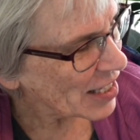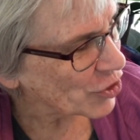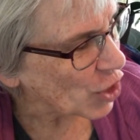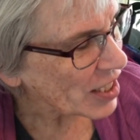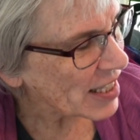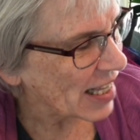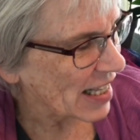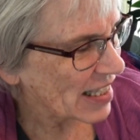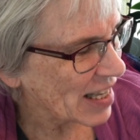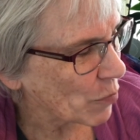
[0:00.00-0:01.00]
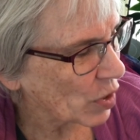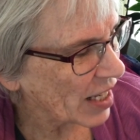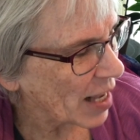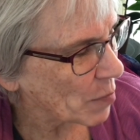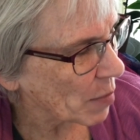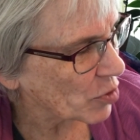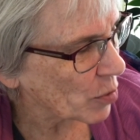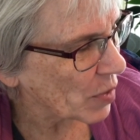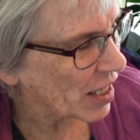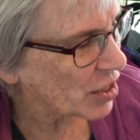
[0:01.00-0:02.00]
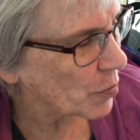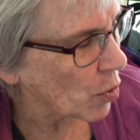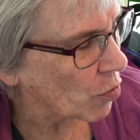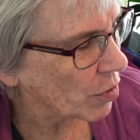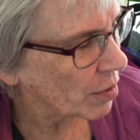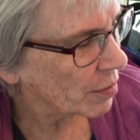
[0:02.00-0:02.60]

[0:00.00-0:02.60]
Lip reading: Just then, someone came up to me and spoke.